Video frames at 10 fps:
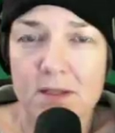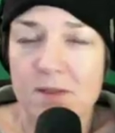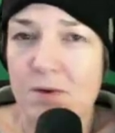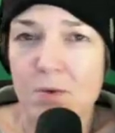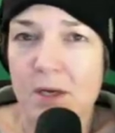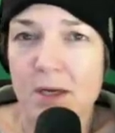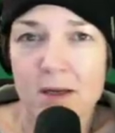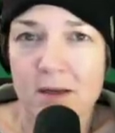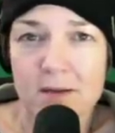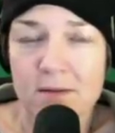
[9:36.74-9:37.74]
no
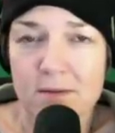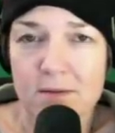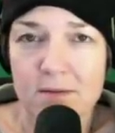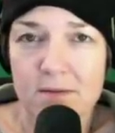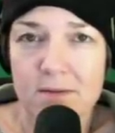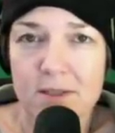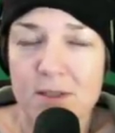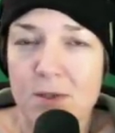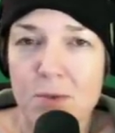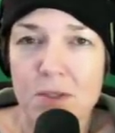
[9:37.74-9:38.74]
way
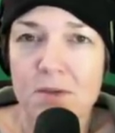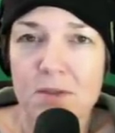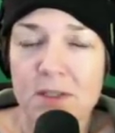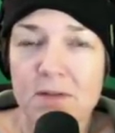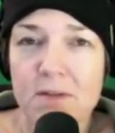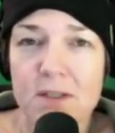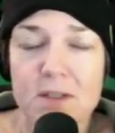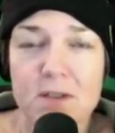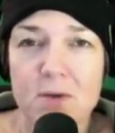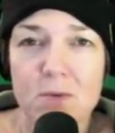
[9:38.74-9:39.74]
to live, and
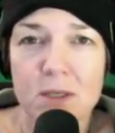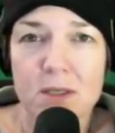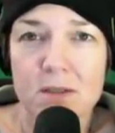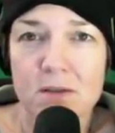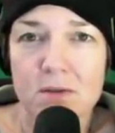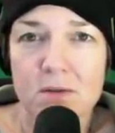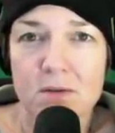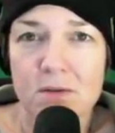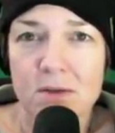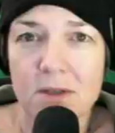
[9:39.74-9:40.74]
that's no way to